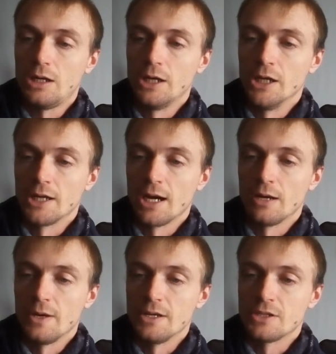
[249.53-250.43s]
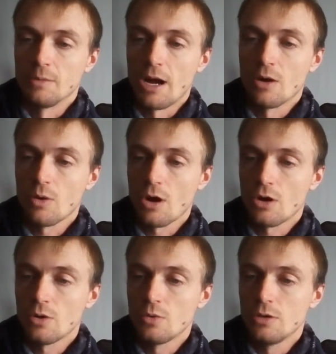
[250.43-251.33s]
I carry some
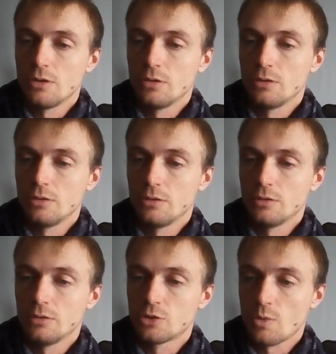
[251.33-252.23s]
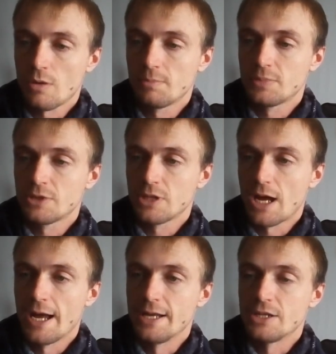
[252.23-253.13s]
alcohol swabs
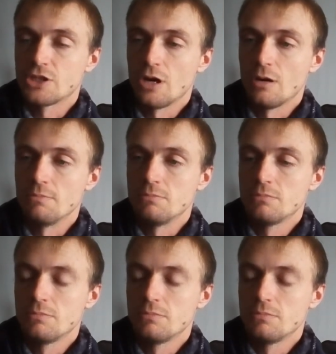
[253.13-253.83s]
and some